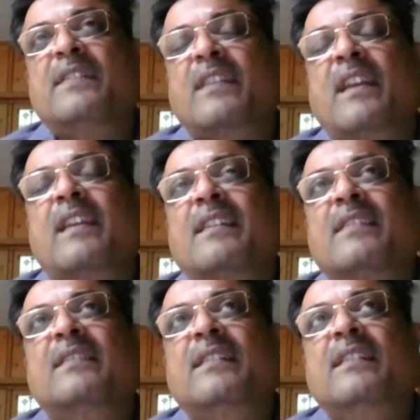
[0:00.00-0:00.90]
say is
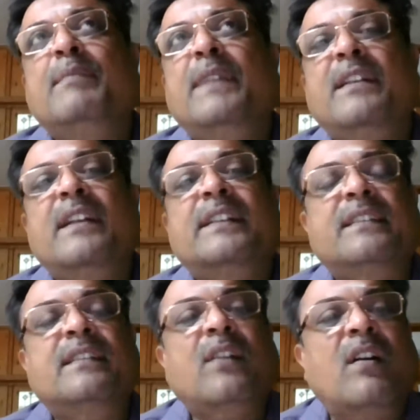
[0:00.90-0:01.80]
the
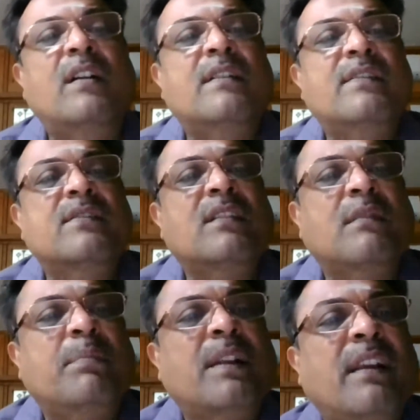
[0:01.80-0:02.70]
limitation law does not
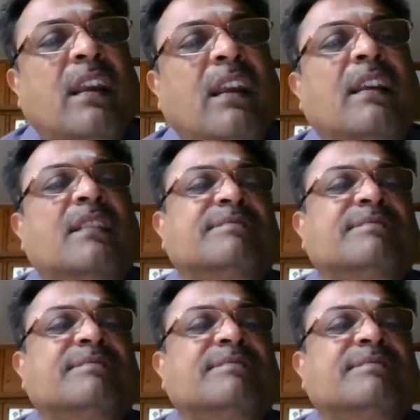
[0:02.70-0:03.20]
apply.